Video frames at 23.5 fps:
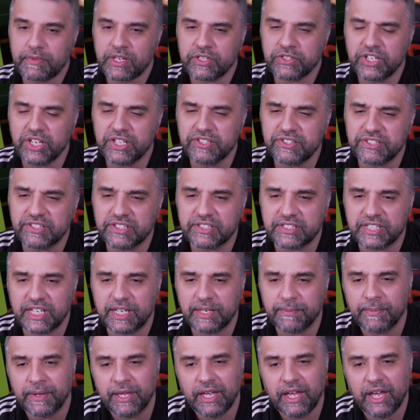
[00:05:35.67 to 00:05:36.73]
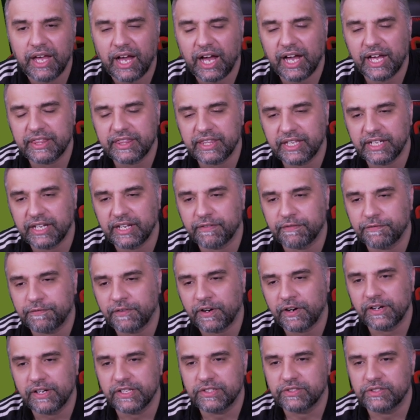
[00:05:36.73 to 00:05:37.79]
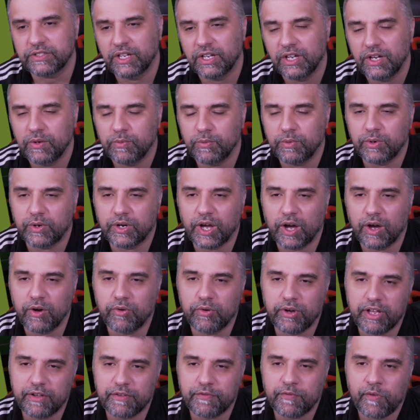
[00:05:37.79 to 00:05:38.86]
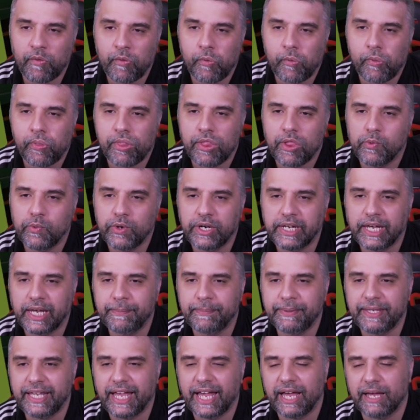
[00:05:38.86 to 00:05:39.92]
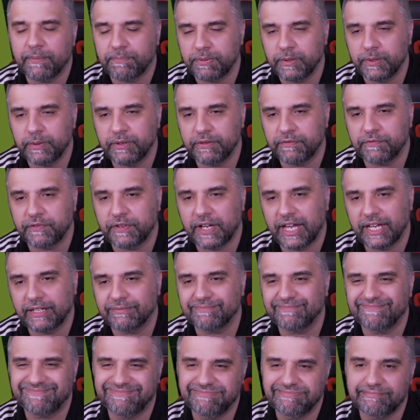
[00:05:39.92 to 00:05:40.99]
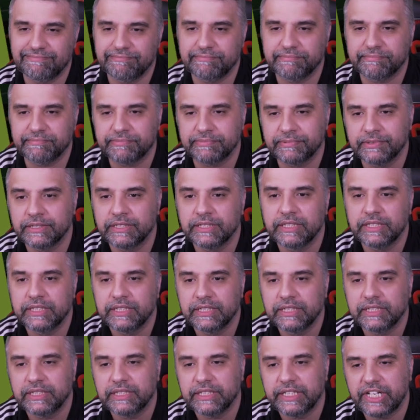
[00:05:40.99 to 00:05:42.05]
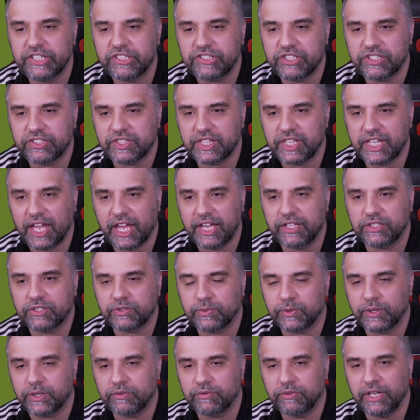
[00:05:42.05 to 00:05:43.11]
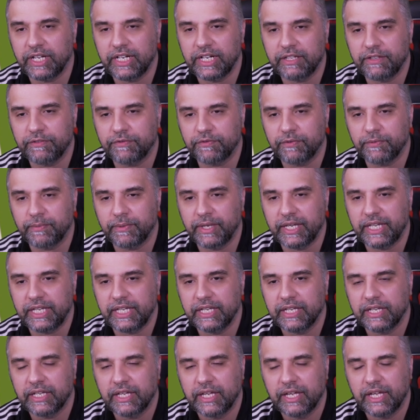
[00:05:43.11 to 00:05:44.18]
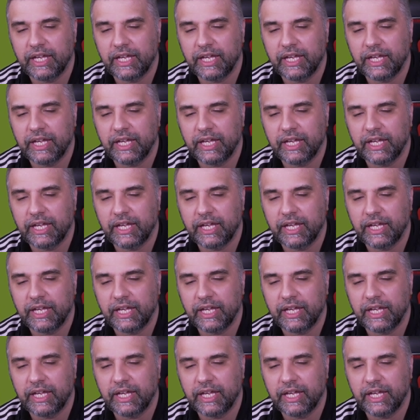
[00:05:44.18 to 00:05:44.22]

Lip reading: So this is a team I think that Forest will go with. Would I be happy with that? It's just the 8th one really for me.